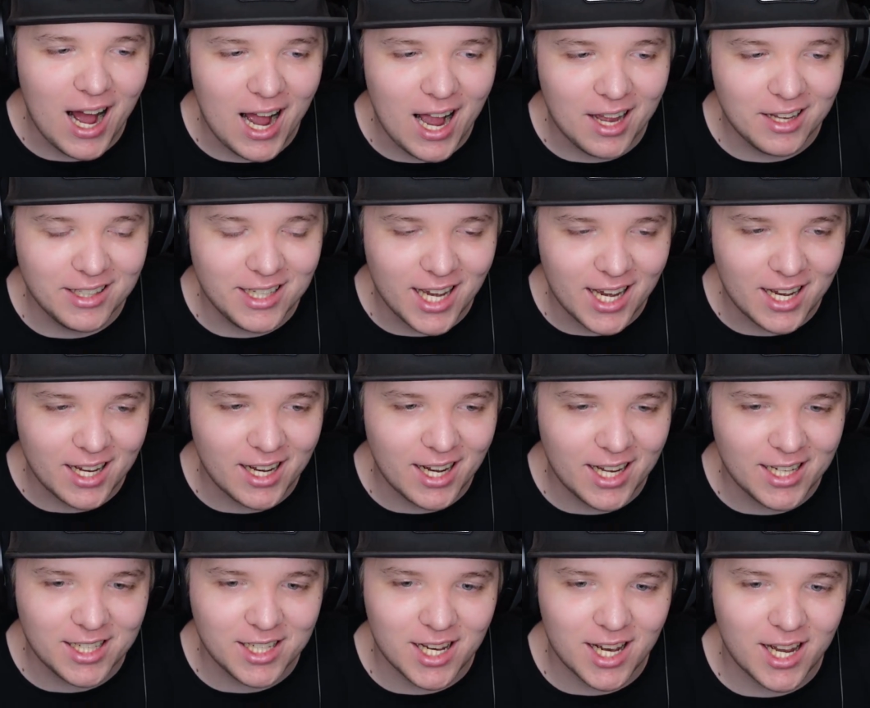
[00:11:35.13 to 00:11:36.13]
Yeah,
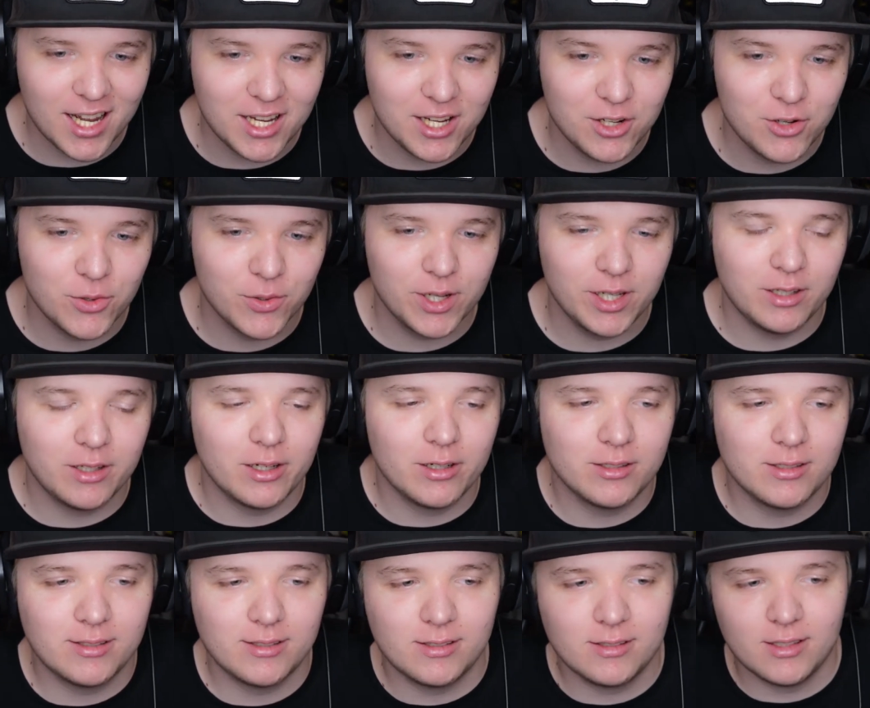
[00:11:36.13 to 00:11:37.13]
I agree.
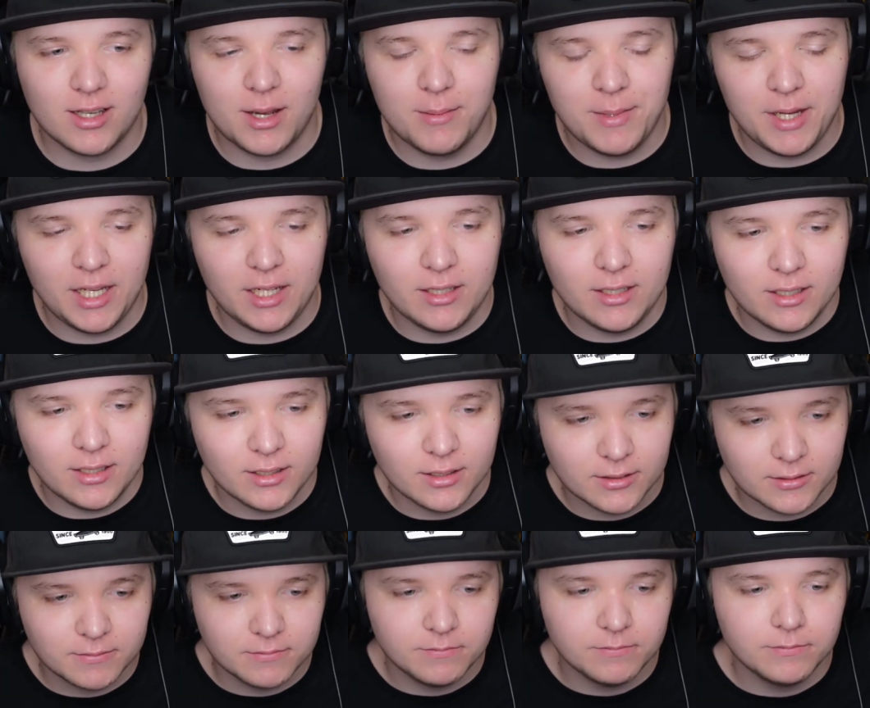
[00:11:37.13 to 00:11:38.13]
I mean,
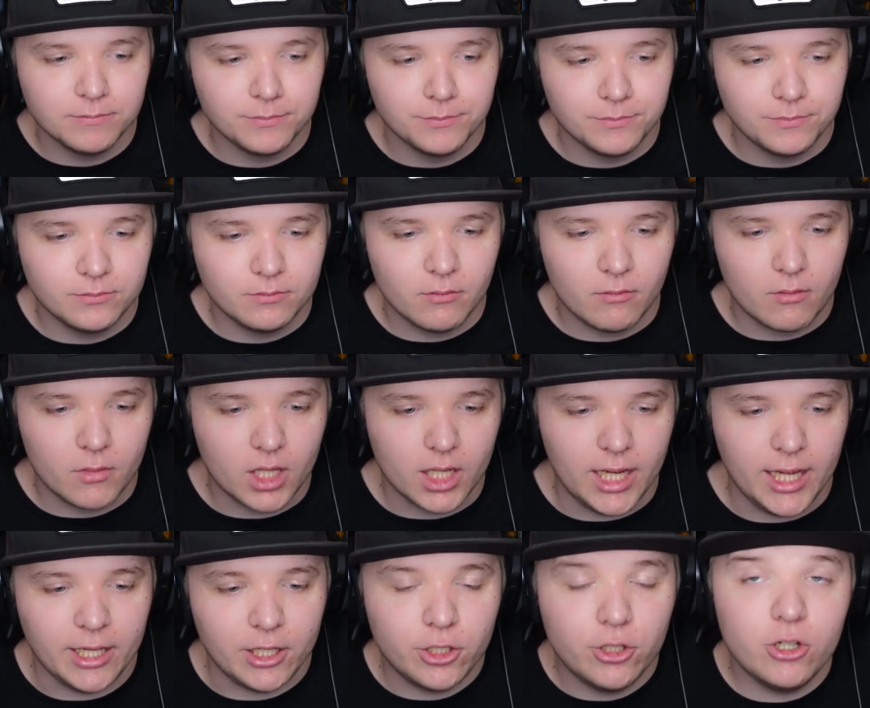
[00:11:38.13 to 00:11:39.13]

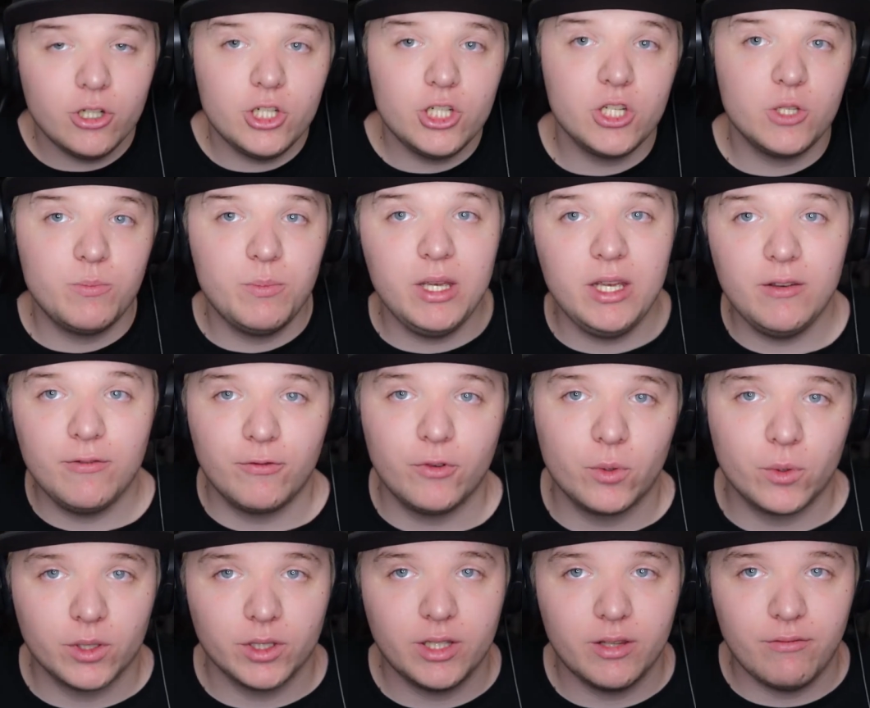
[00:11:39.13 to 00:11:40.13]
it could just be
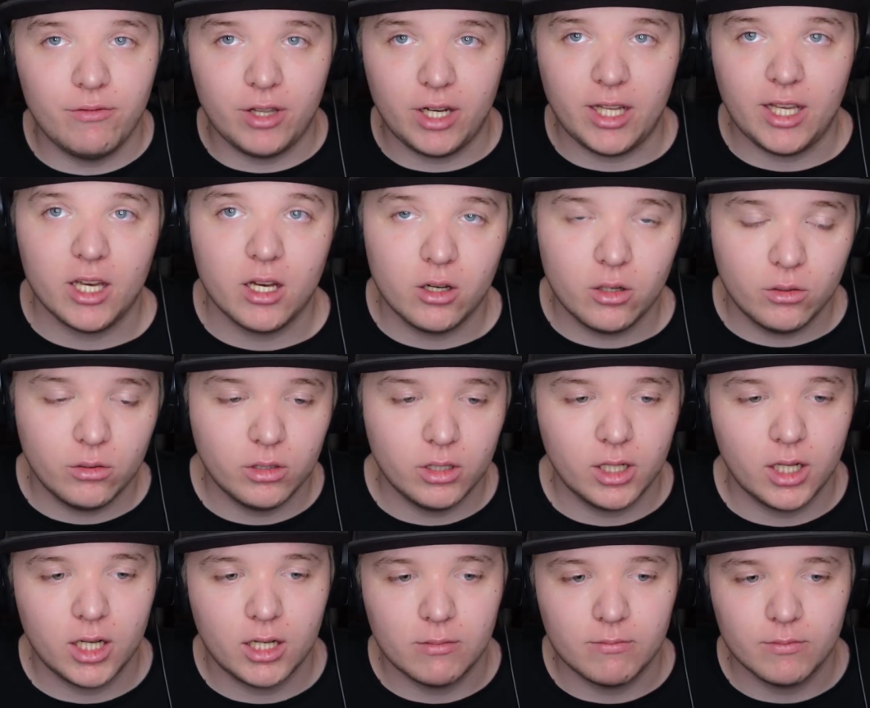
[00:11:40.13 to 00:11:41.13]
for the video,
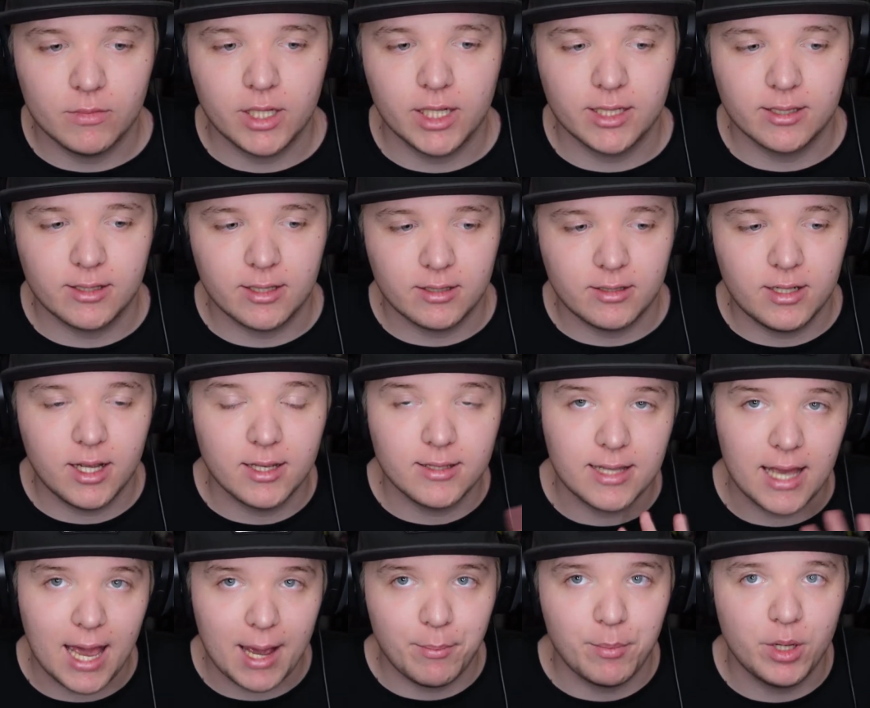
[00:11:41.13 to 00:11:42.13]
because this does
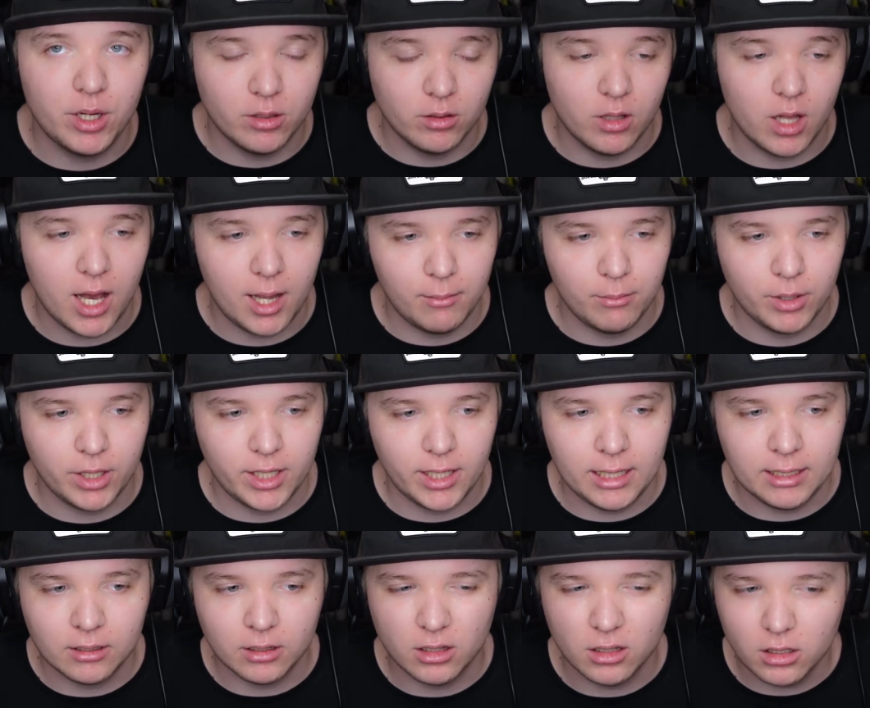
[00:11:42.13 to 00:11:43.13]
happen a lot, but
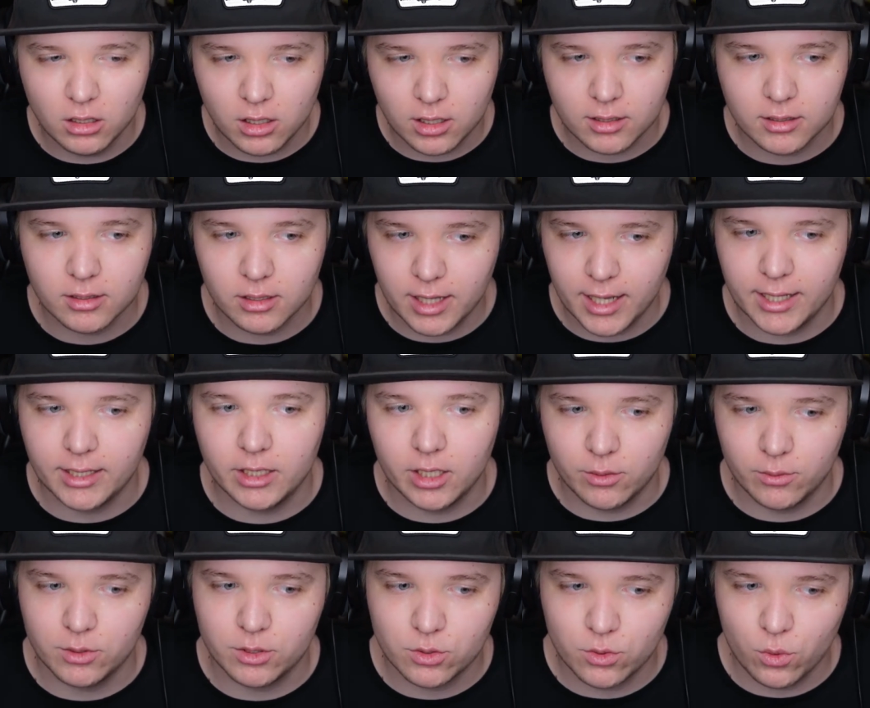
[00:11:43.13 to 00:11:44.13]
it looked like there
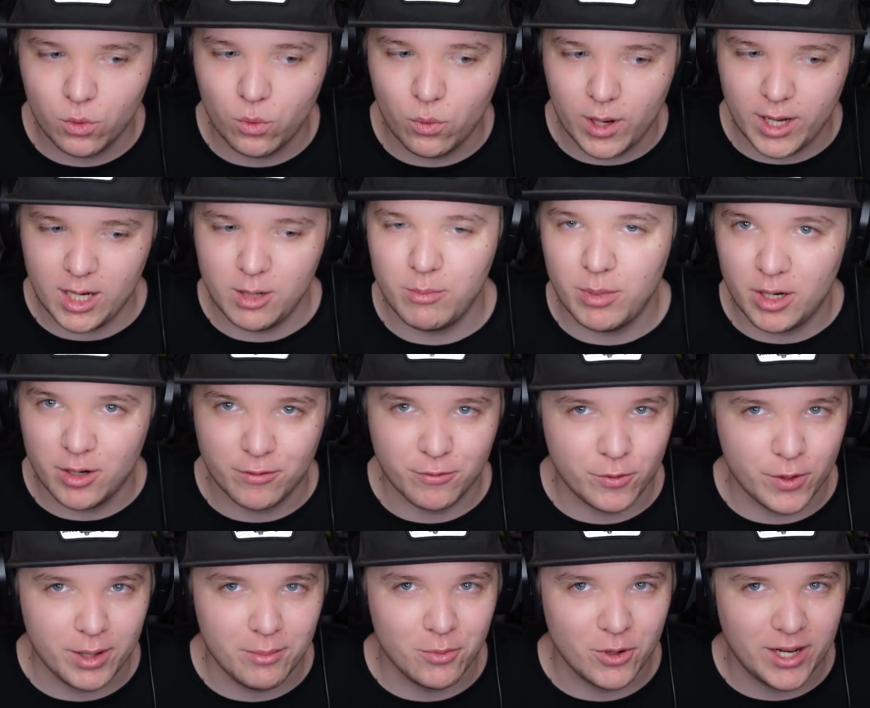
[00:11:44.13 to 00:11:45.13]
was quite a bit of
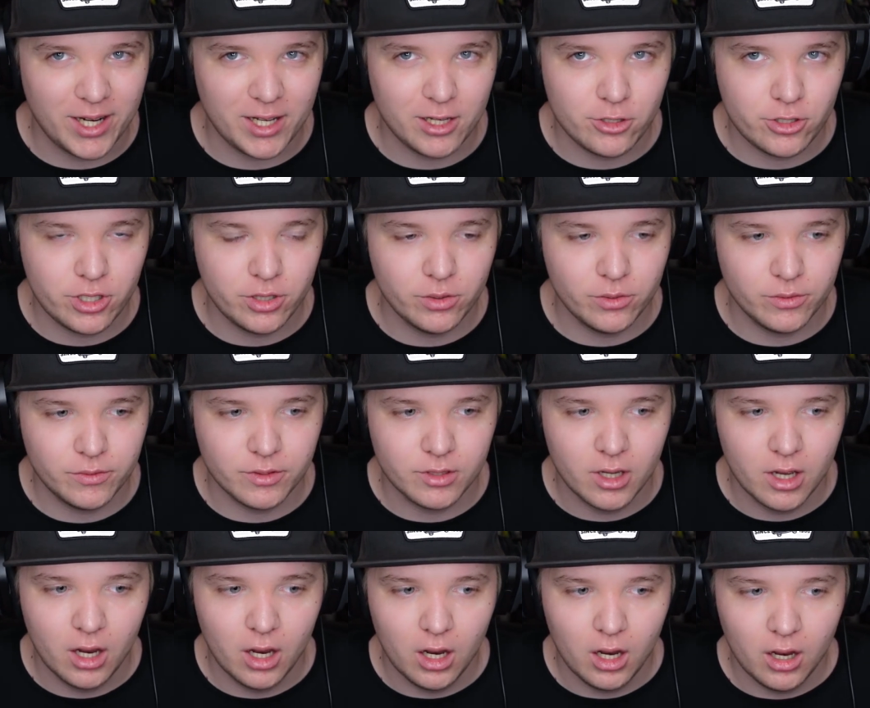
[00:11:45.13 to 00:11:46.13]
frame rate issues,
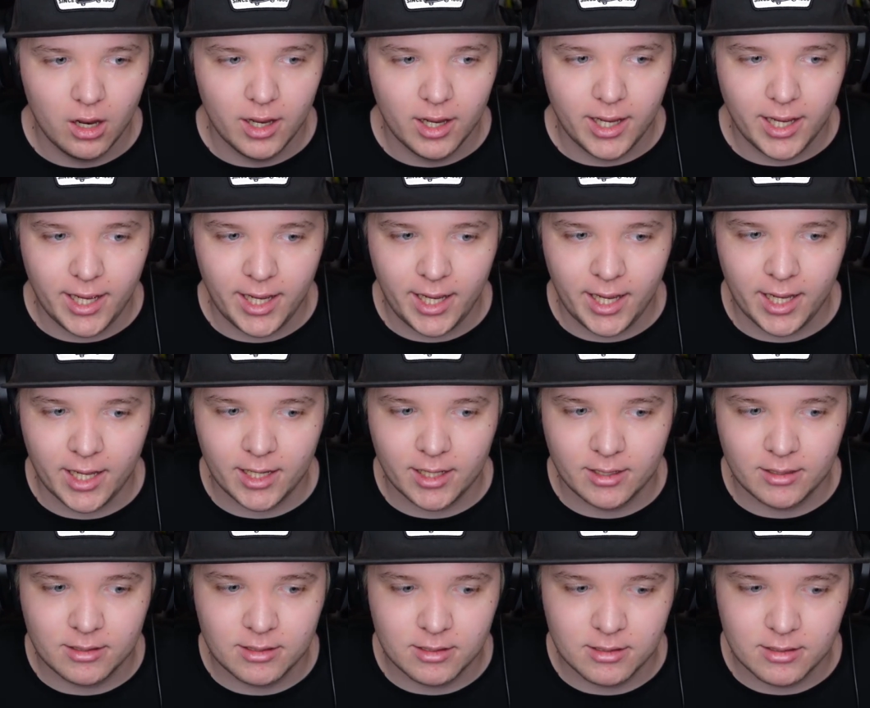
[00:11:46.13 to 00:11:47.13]

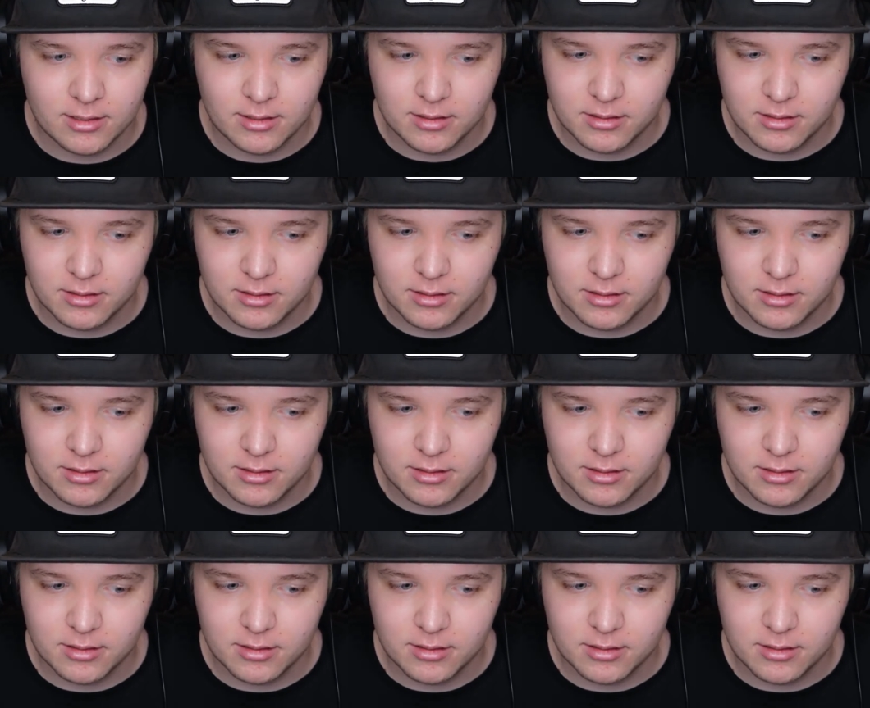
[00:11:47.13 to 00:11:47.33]
and